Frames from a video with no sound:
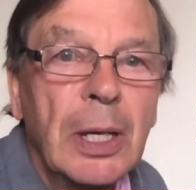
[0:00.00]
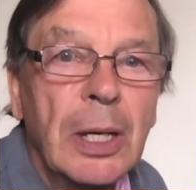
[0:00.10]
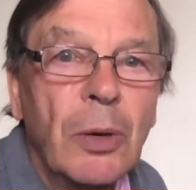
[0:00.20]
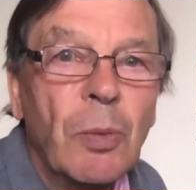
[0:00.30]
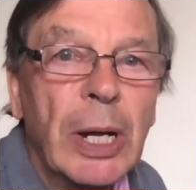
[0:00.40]

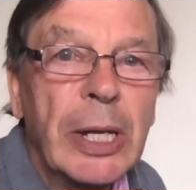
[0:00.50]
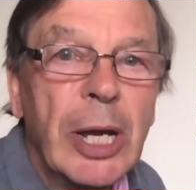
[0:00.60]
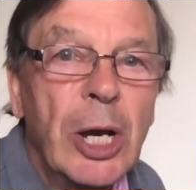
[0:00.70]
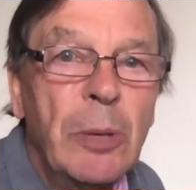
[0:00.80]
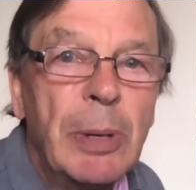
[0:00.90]
while the
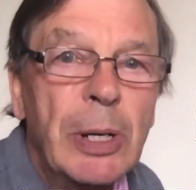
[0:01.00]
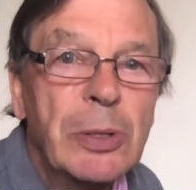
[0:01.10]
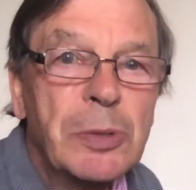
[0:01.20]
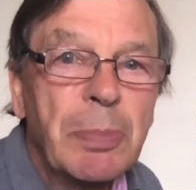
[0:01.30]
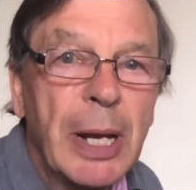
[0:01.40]

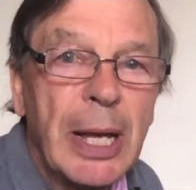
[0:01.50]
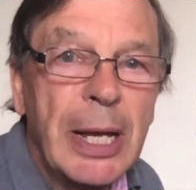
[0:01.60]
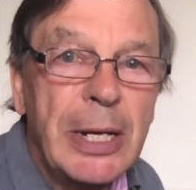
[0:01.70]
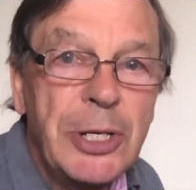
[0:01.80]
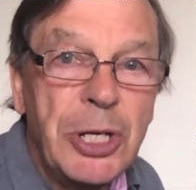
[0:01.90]
oboes
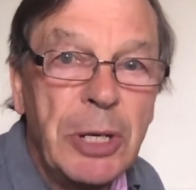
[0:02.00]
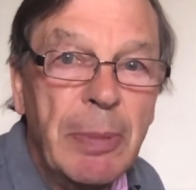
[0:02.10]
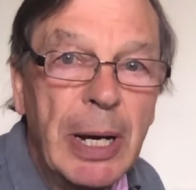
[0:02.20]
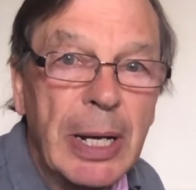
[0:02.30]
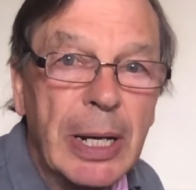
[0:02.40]
play G
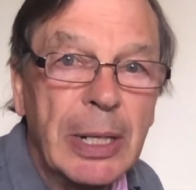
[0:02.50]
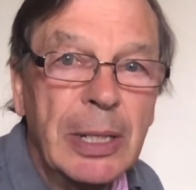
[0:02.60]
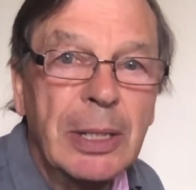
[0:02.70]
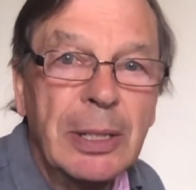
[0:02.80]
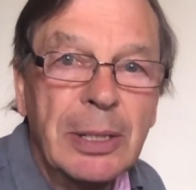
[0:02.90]
minor,
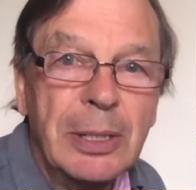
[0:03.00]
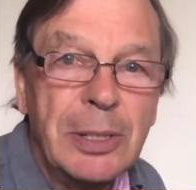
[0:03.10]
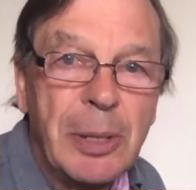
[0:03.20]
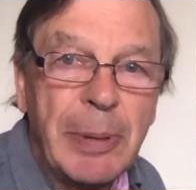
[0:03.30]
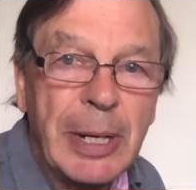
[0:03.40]

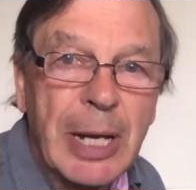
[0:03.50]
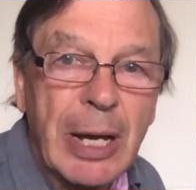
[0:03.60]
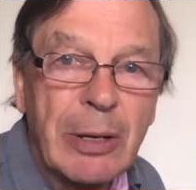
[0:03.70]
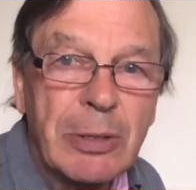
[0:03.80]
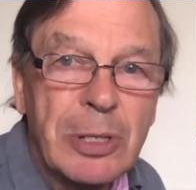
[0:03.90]
dipping
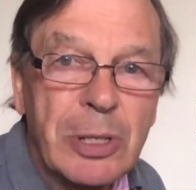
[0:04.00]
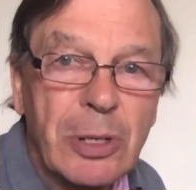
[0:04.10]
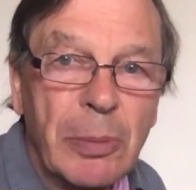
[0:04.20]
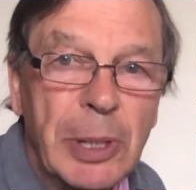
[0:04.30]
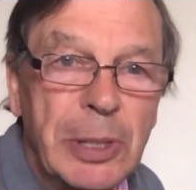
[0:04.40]
down to the
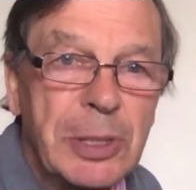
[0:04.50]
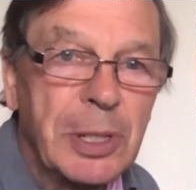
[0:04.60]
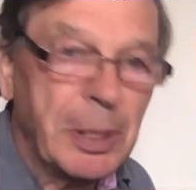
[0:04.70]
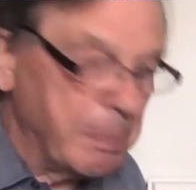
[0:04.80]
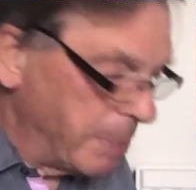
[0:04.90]
dominant
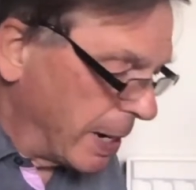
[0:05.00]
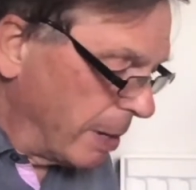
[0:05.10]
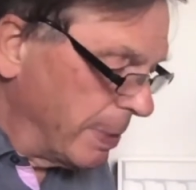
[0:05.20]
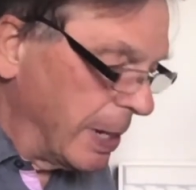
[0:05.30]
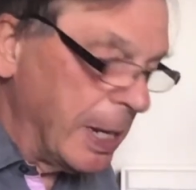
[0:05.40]
and back
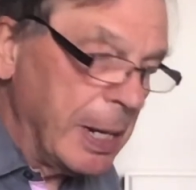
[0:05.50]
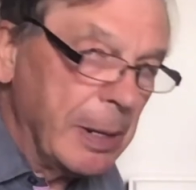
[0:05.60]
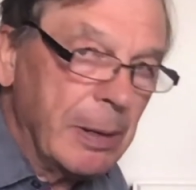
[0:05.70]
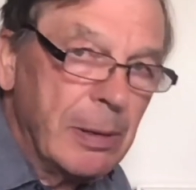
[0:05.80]
up again.